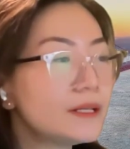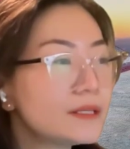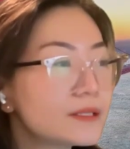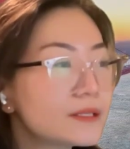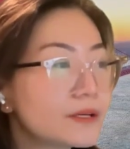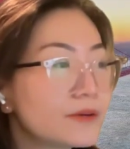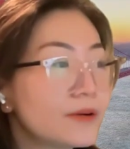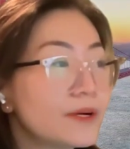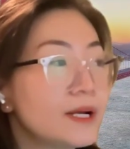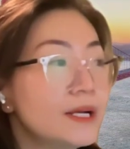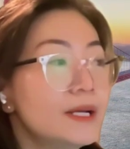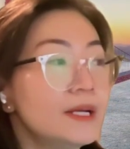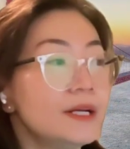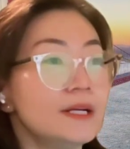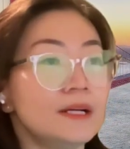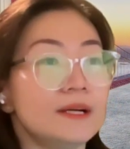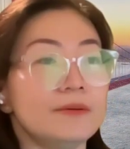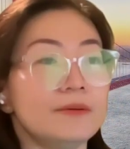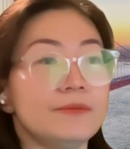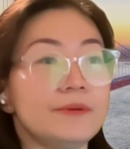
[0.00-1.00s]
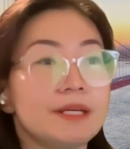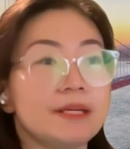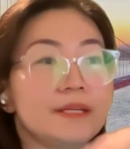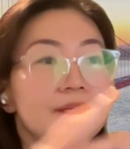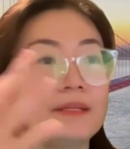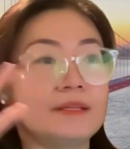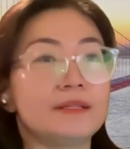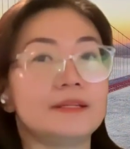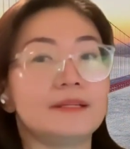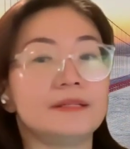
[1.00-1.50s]
So
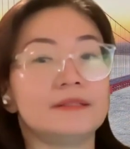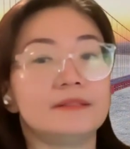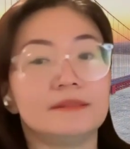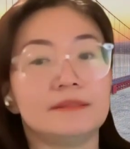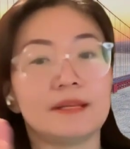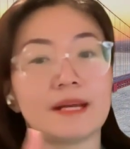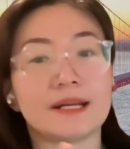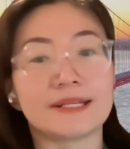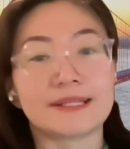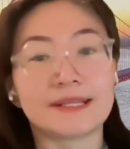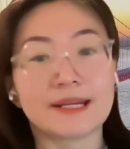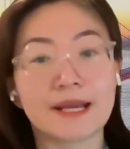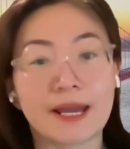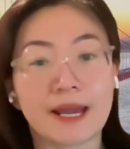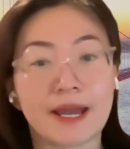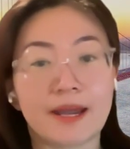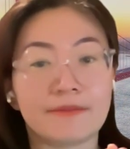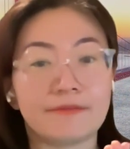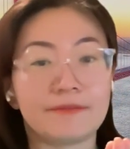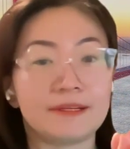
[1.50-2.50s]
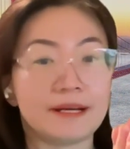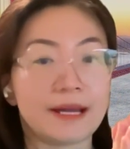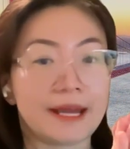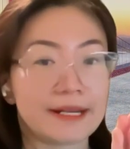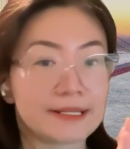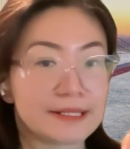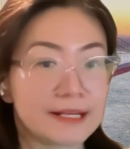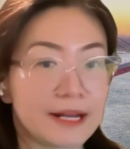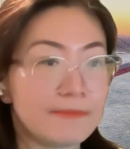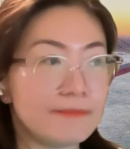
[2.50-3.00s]
let's say have an
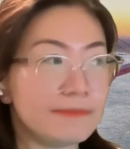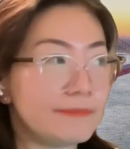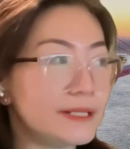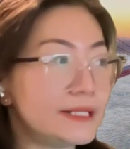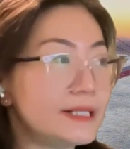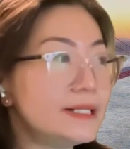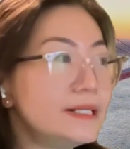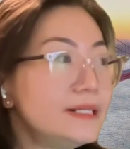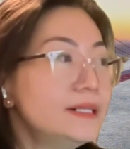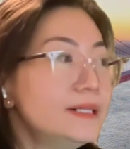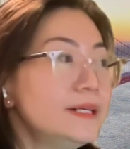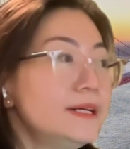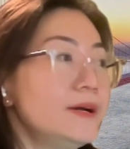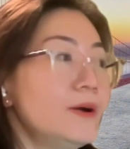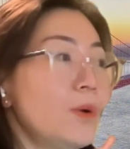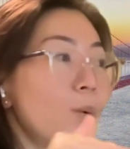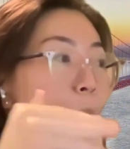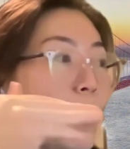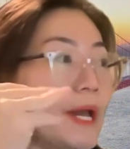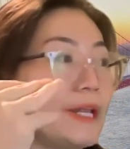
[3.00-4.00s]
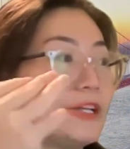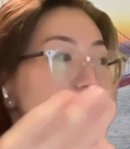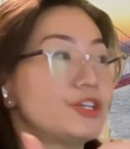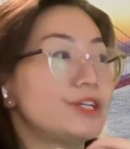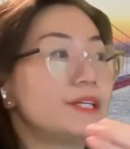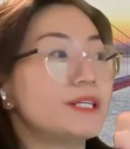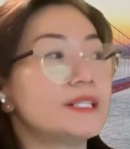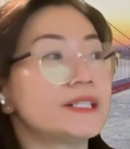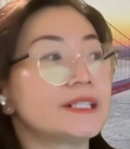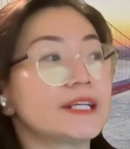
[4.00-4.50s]
example,
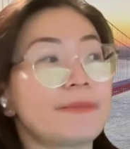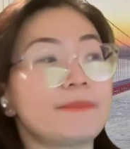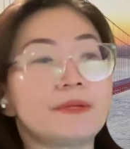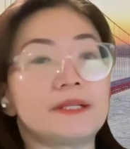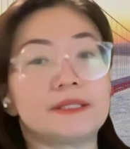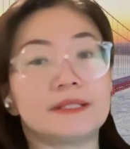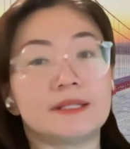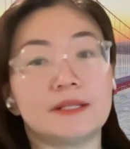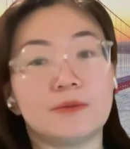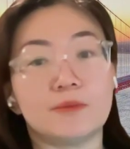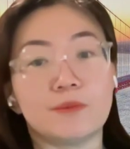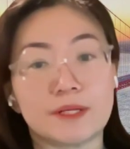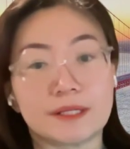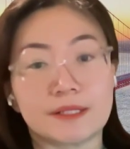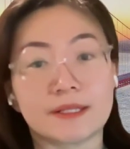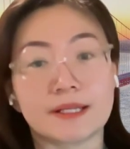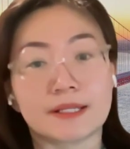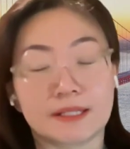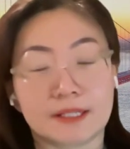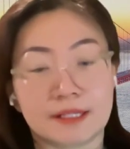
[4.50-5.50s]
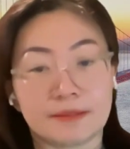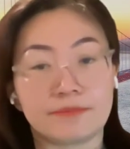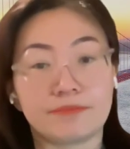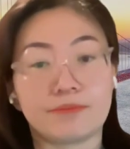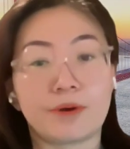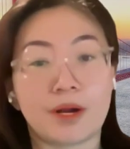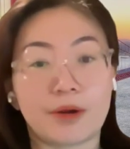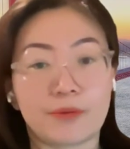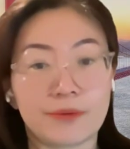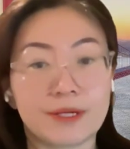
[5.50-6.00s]
venture capital versus the
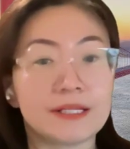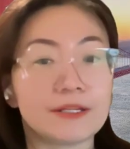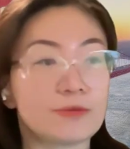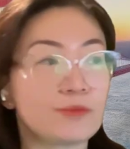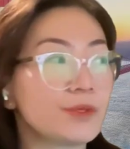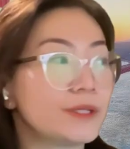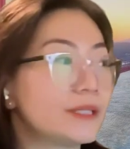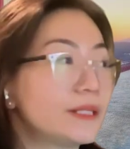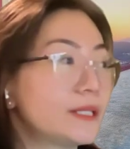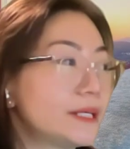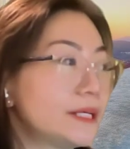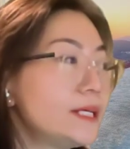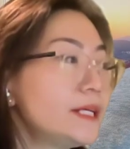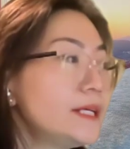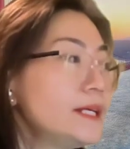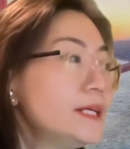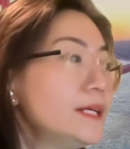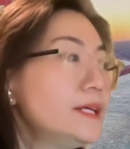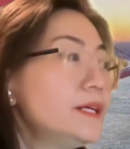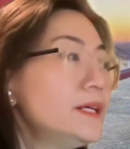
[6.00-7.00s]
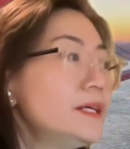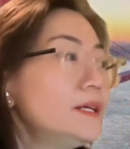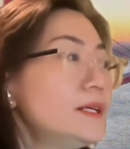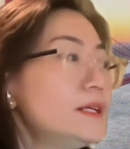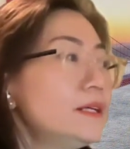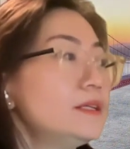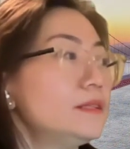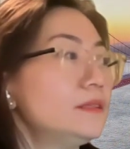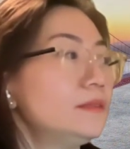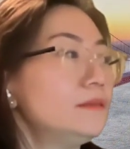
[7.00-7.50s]
private equity.
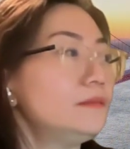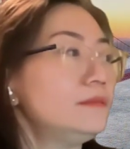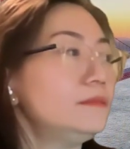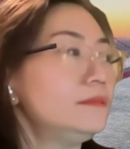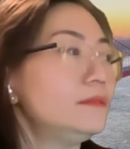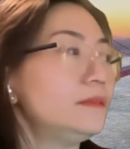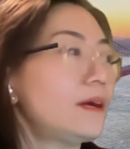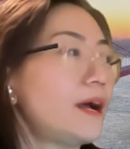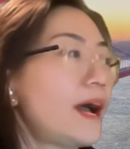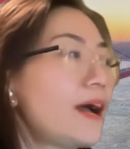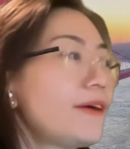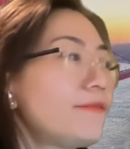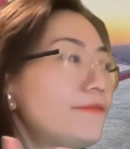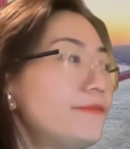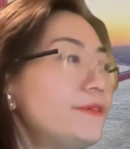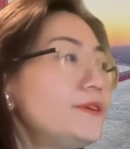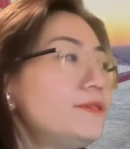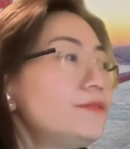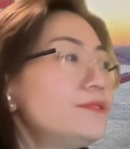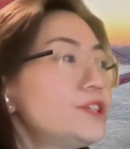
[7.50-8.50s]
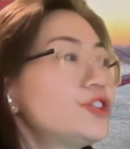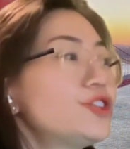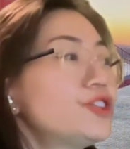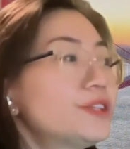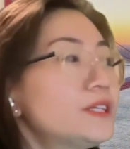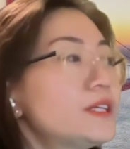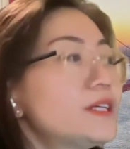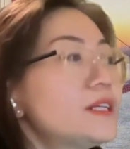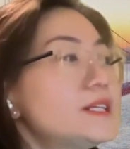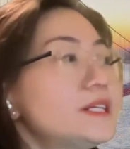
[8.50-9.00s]
Hatfield
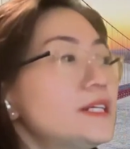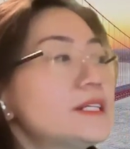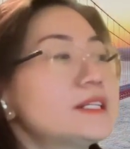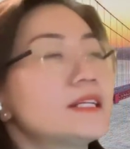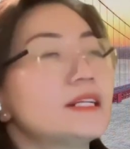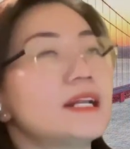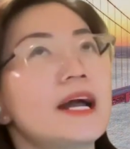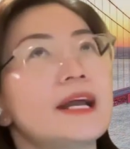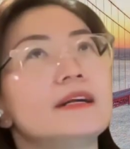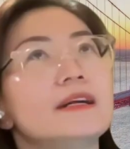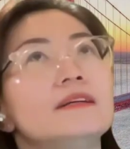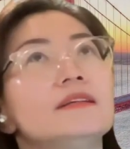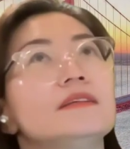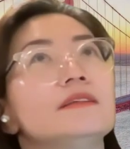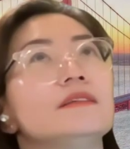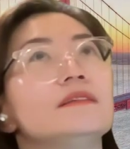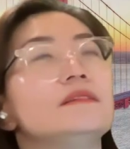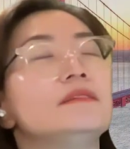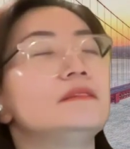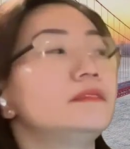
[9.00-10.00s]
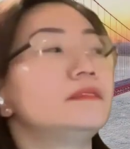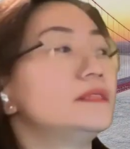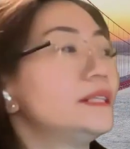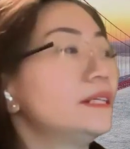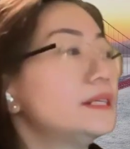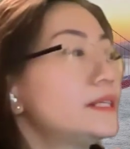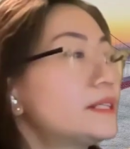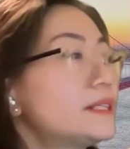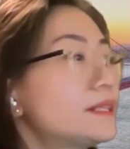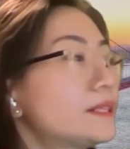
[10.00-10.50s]
Digital is like a
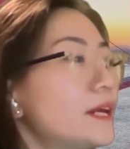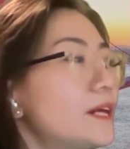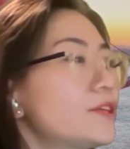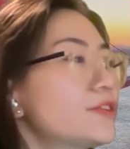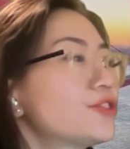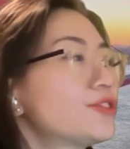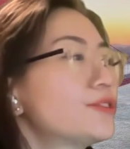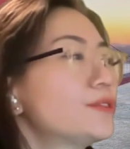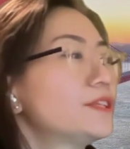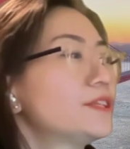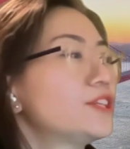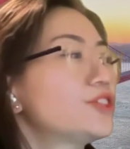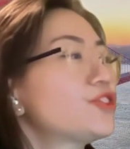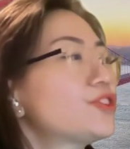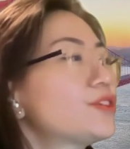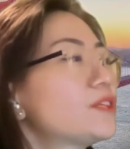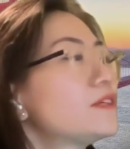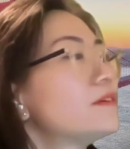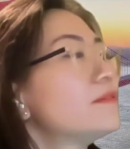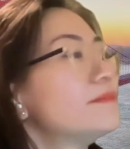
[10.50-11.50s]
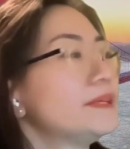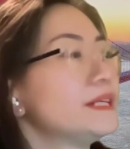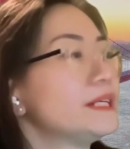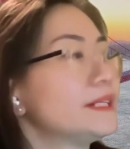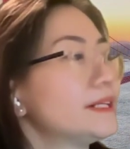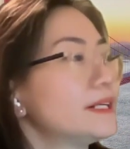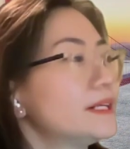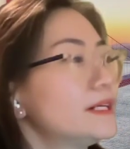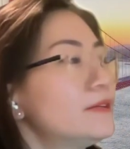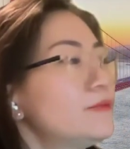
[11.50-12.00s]
early stage digital
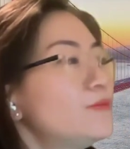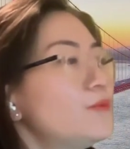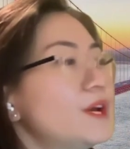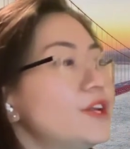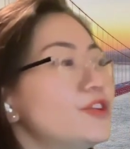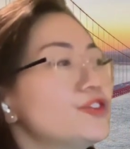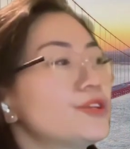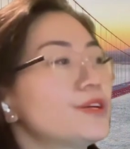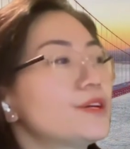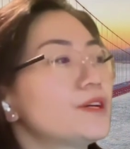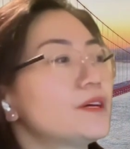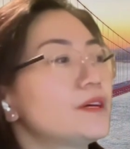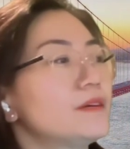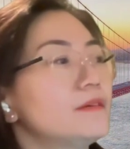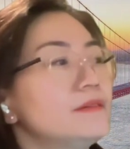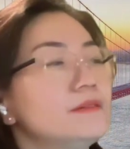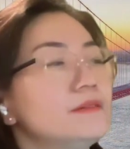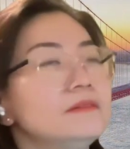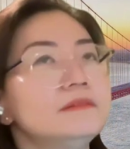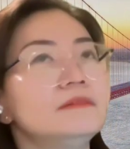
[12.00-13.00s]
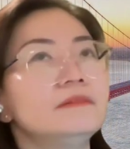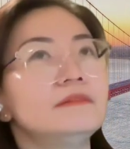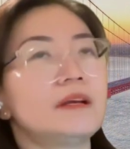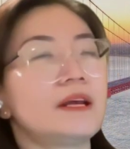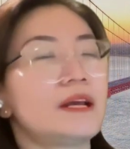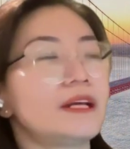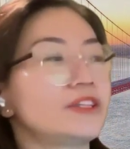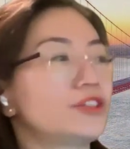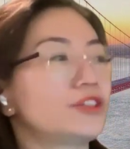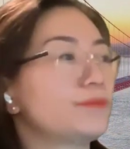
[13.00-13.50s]
media venture
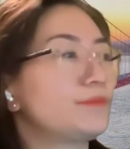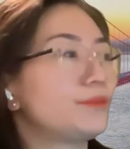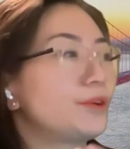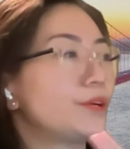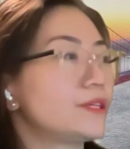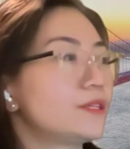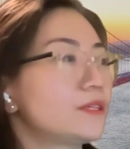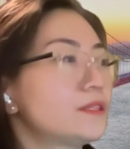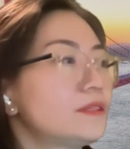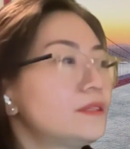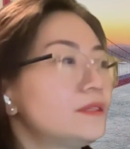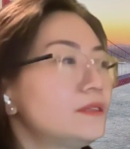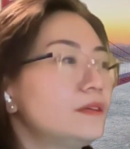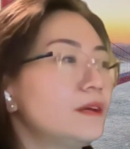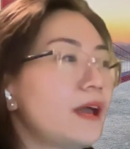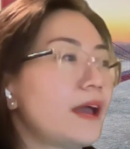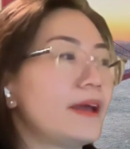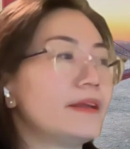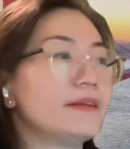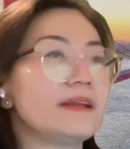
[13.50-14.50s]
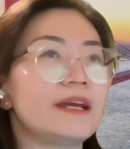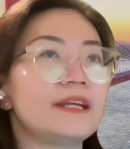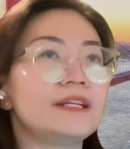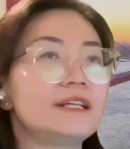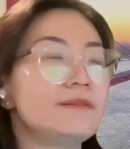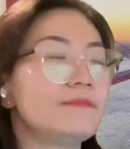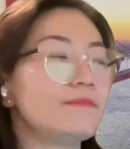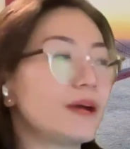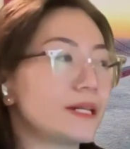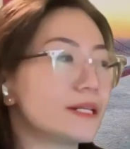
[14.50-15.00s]
established and
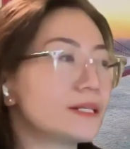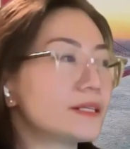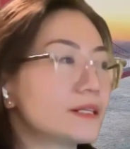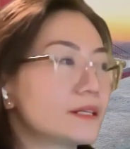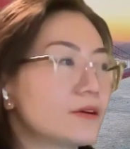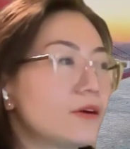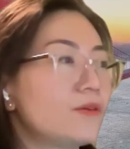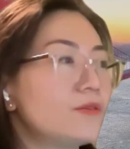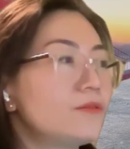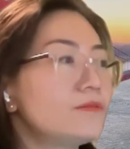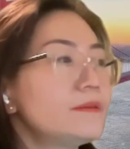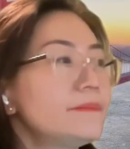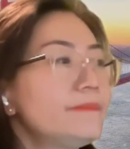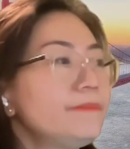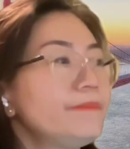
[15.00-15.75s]
18 months ago.